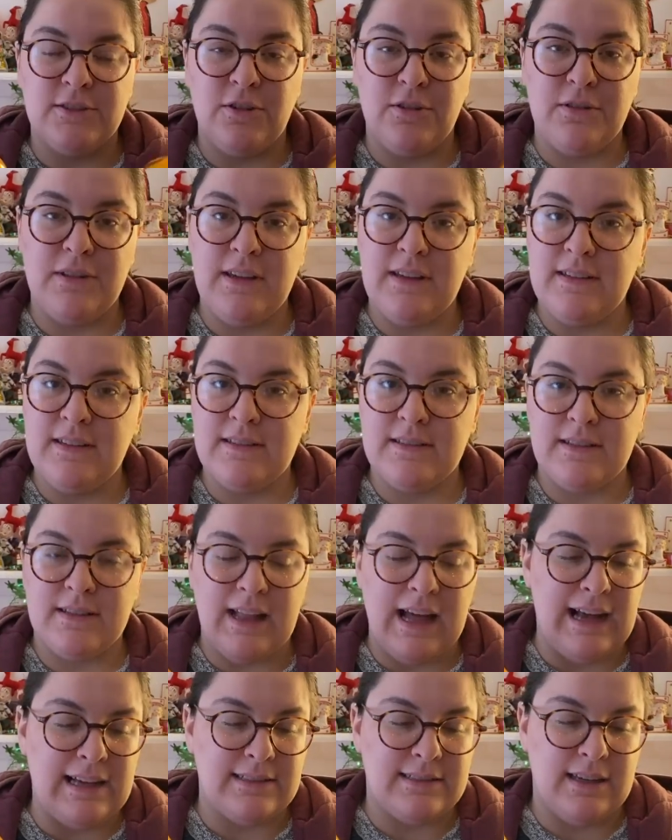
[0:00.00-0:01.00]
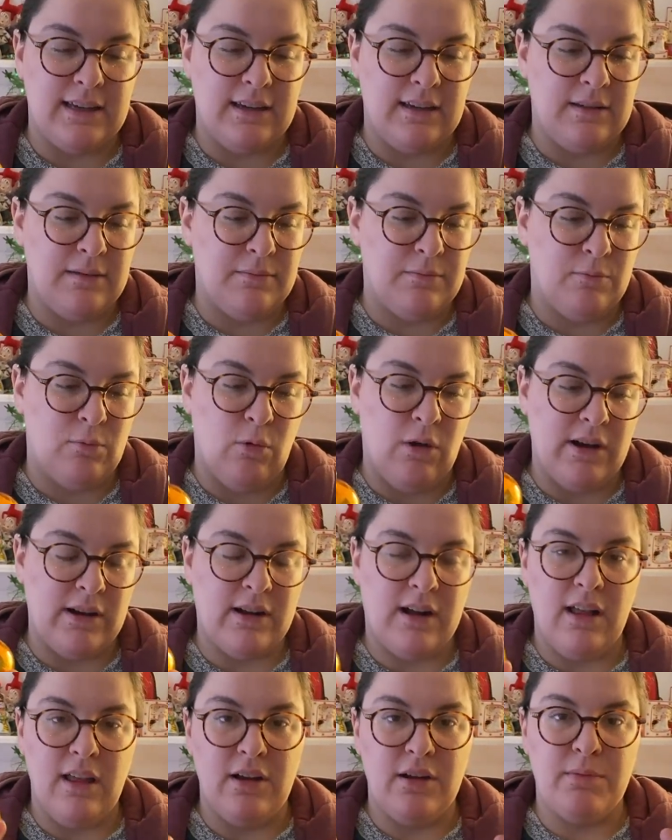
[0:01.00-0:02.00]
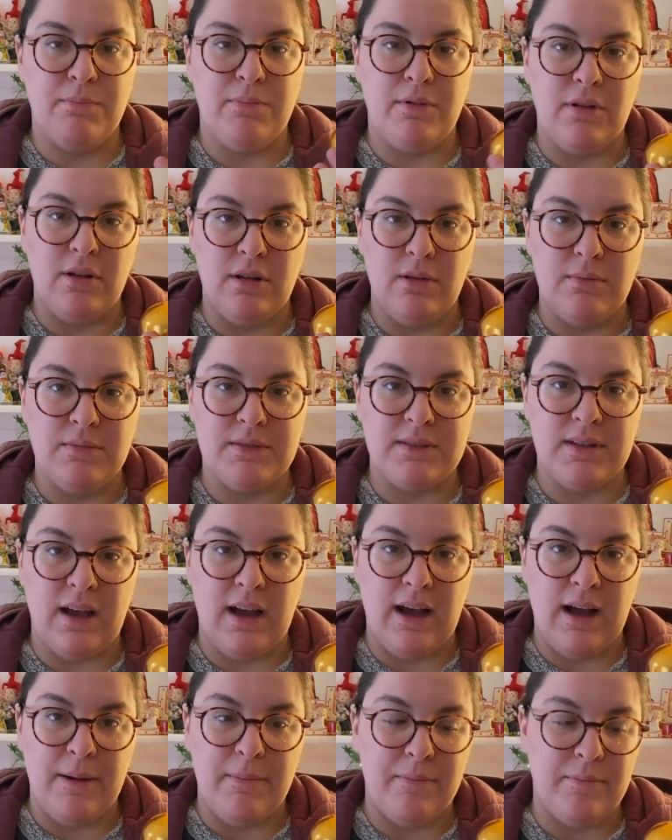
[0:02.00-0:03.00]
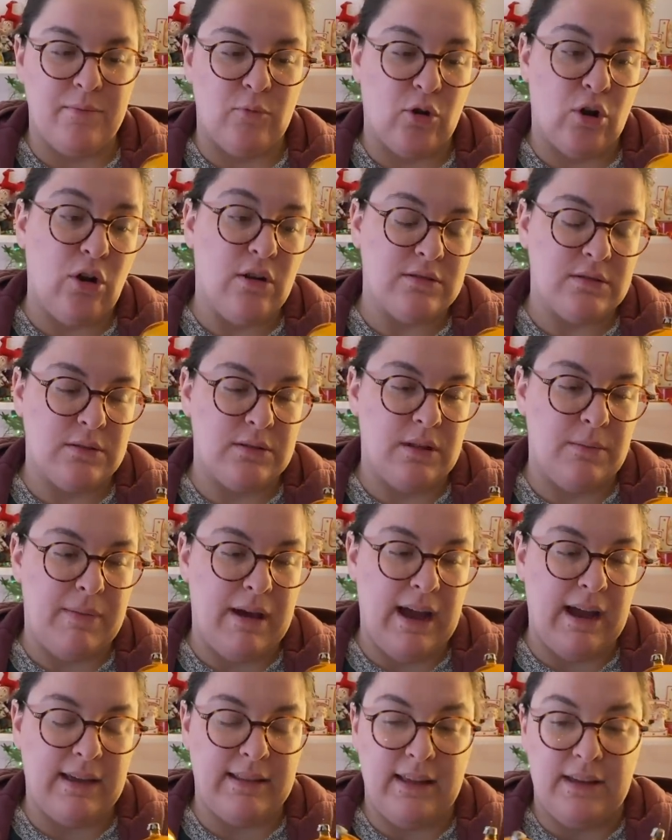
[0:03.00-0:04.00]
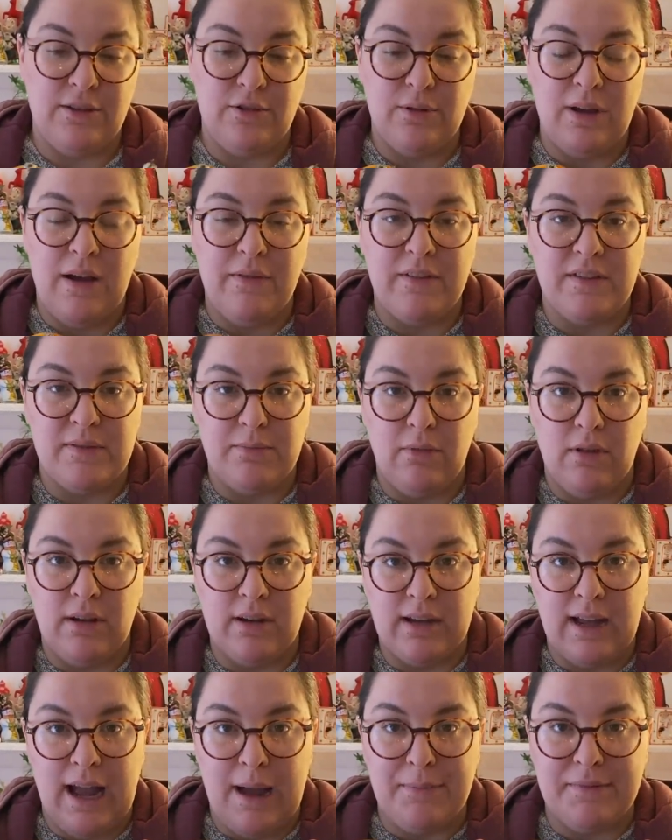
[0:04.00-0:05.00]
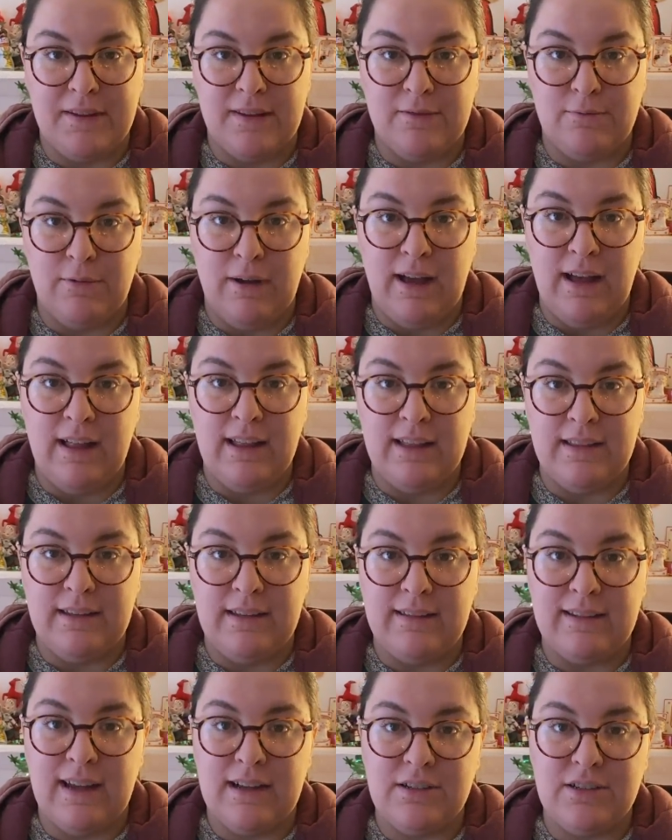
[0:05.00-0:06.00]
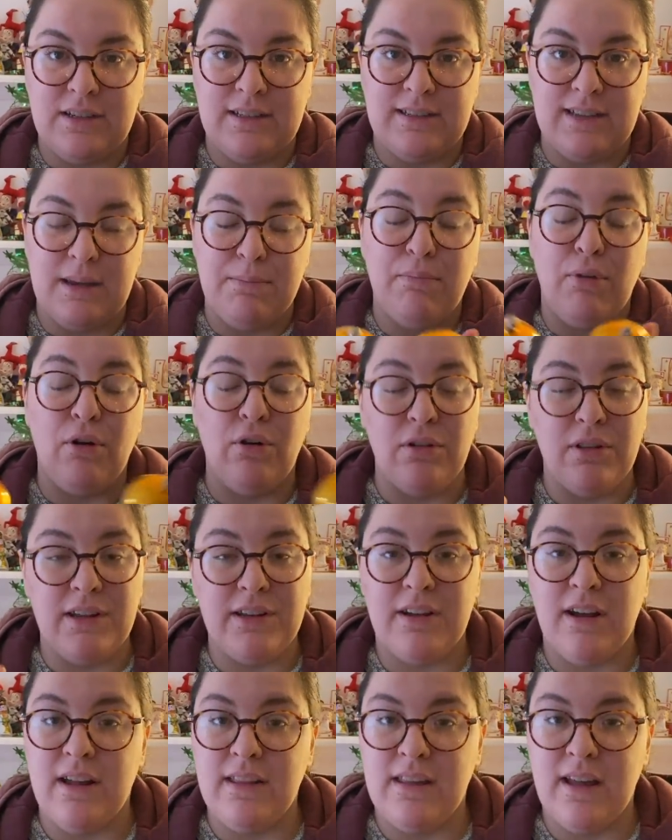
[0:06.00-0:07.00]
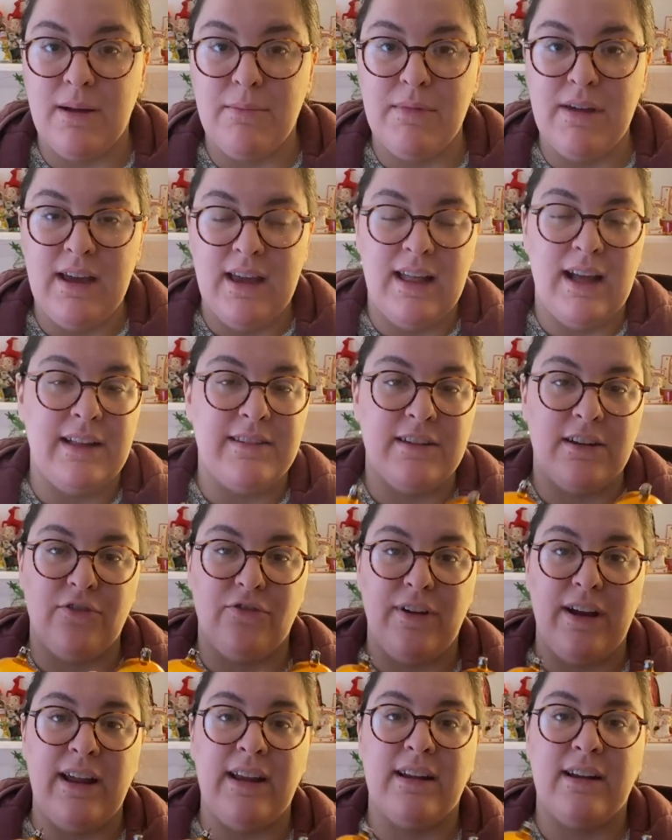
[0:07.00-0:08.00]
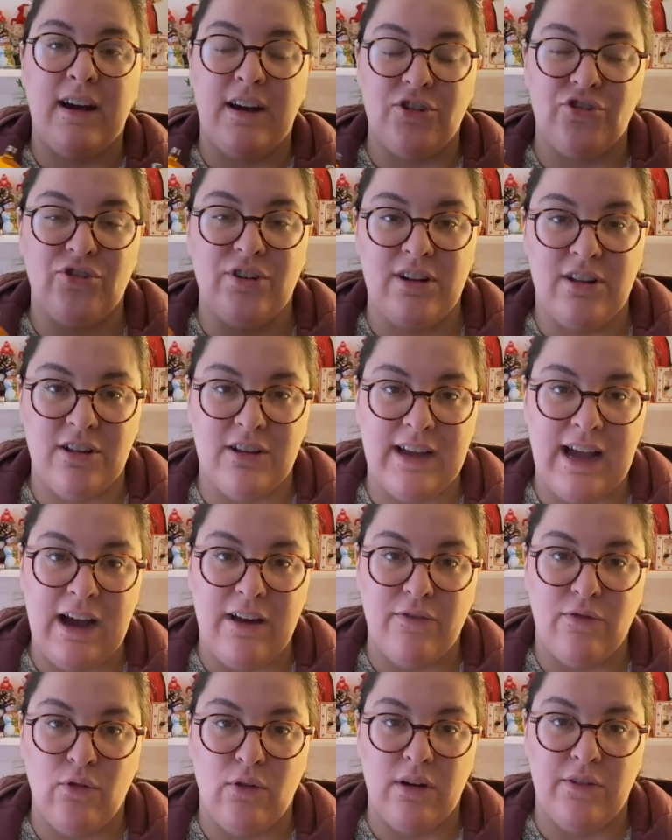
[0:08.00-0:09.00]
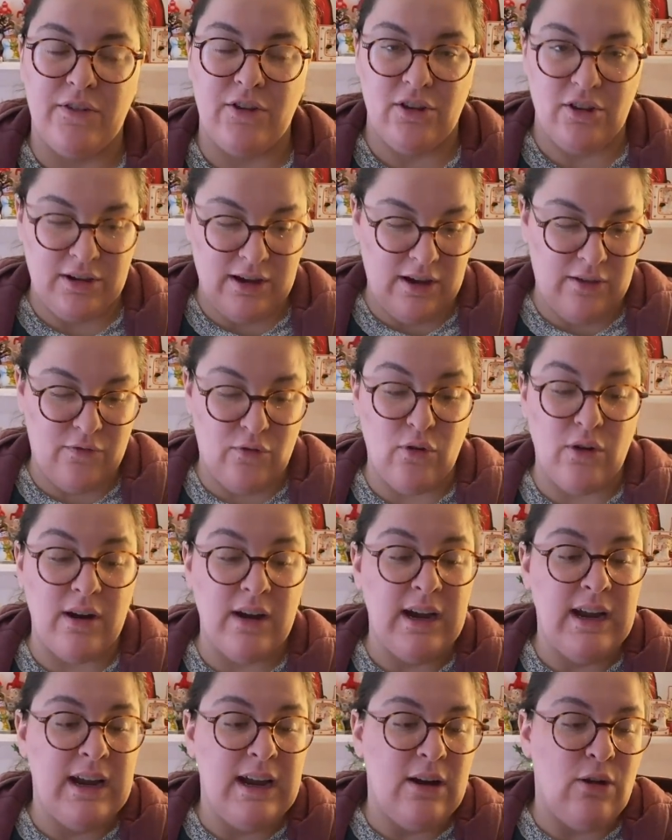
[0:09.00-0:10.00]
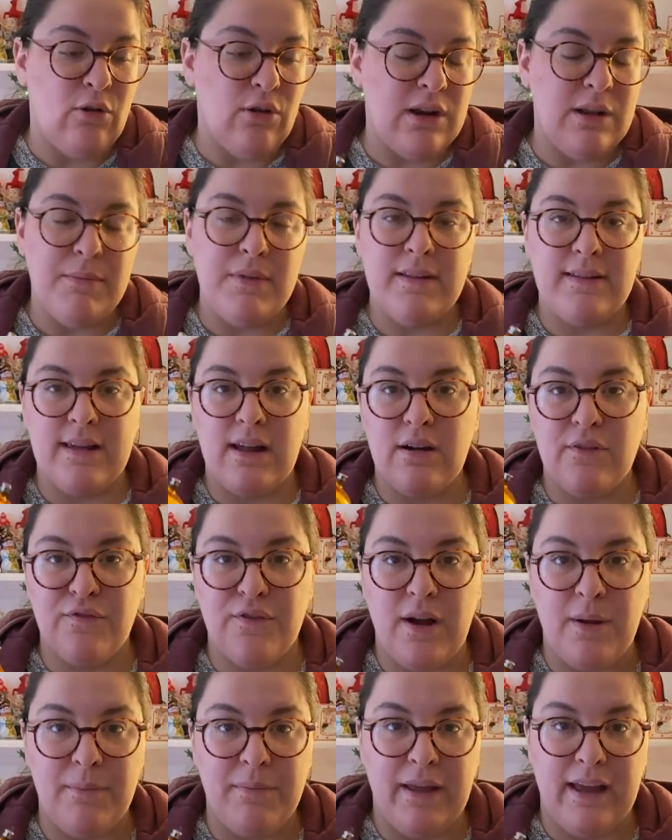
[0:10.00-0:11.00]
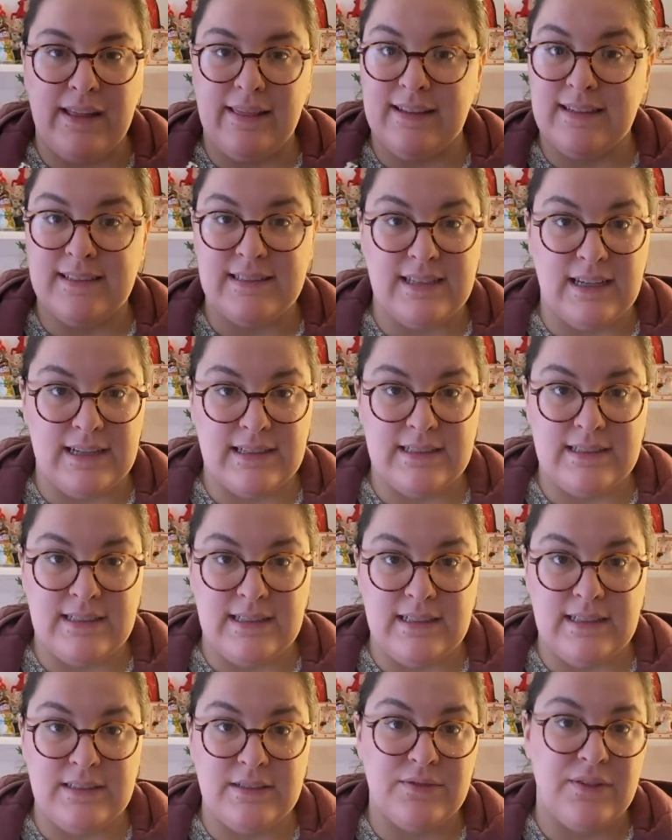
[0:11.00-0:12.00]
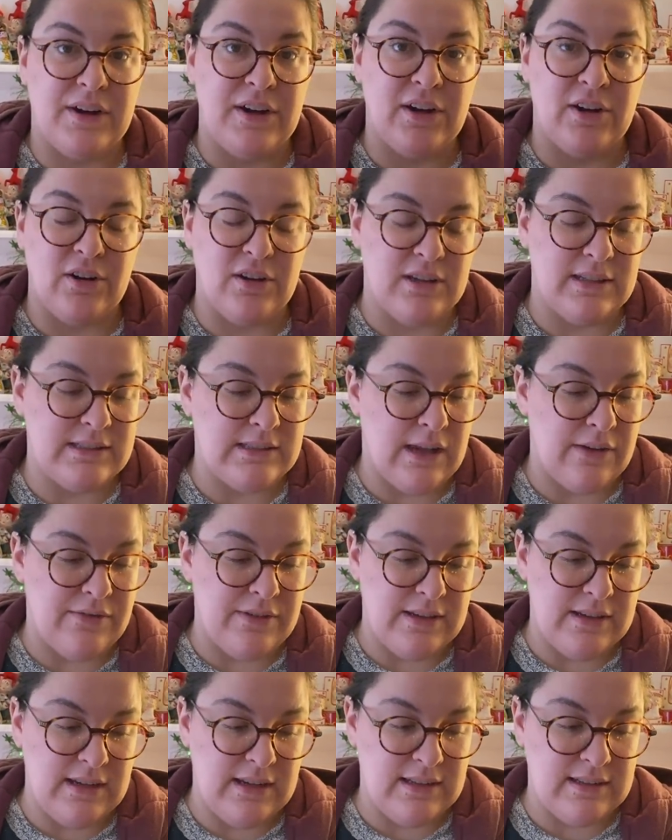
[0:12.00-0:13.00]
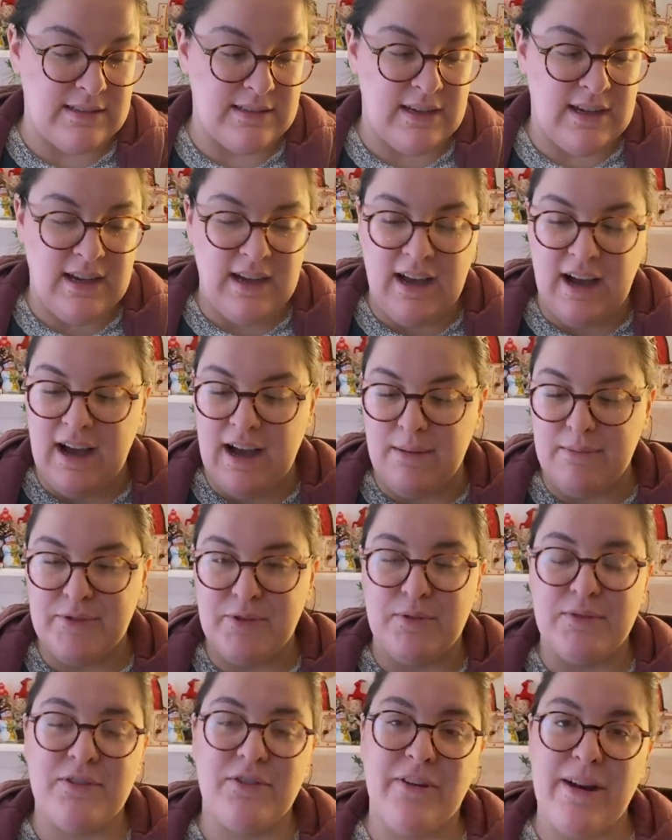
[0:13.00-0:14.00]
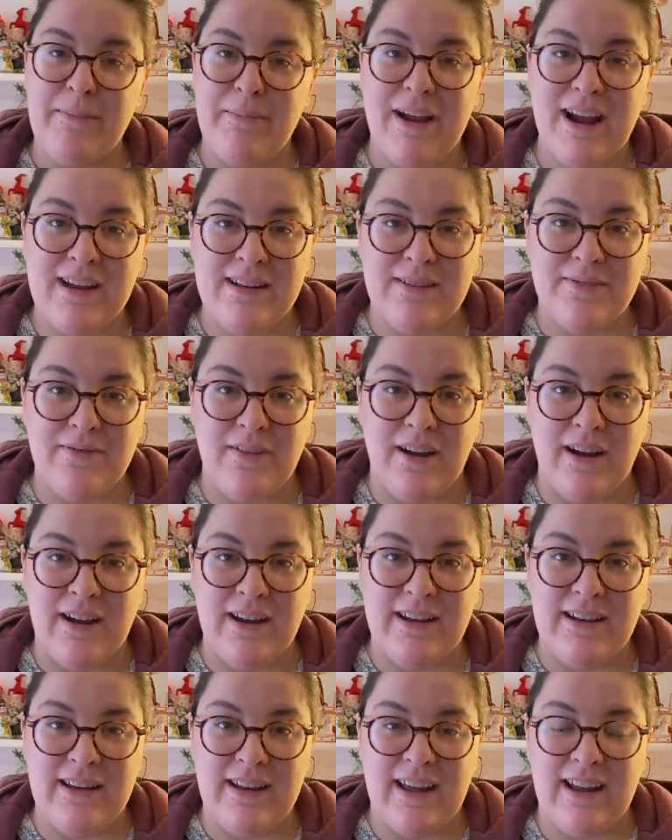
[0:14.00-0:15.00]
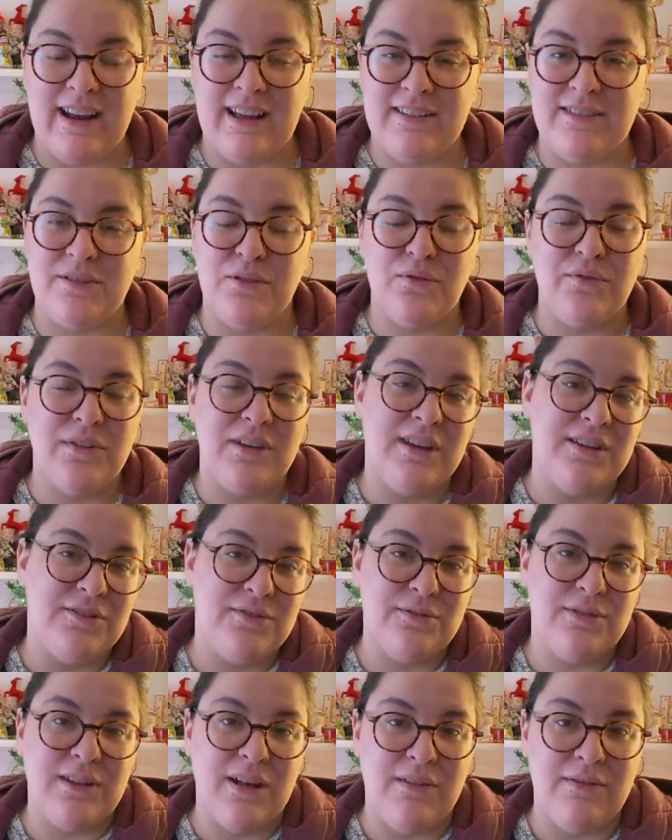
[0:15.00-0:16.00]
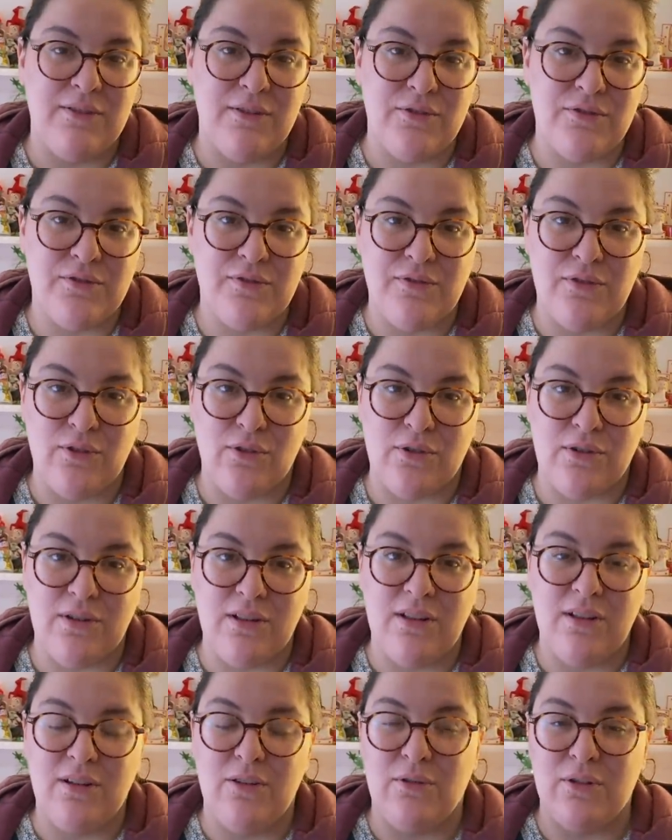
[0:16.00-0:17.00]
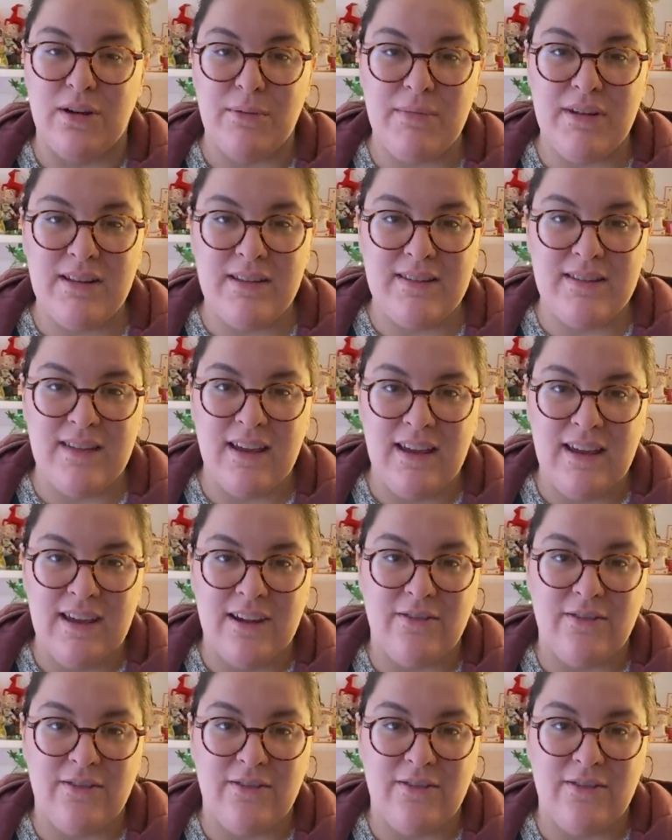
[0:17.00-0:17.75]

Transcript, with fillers: So these classic one colored bulbs um, were also in the bag and they do have the smaller caps as well. And these actually say Poland on them. That's a great country to look out for if you're looking for ornaments that are from like the 60s, very early 70s. Um, so it was a great bag to find and I still really do love those floral ornaments.